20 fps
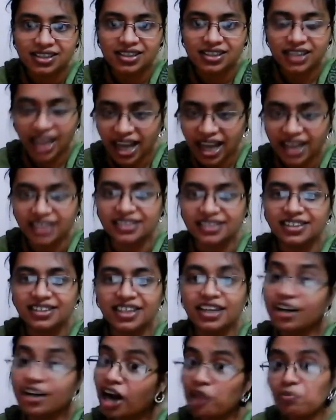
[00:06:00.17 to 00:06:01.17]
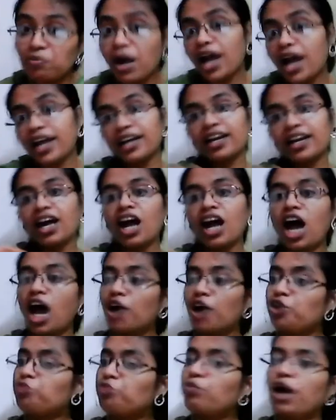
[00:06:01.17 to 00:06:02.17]
Yes, in Ramayana,
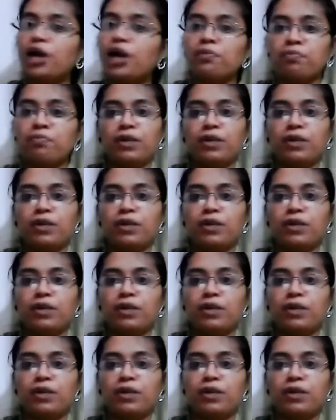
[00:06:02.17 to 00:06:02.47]
Hanuman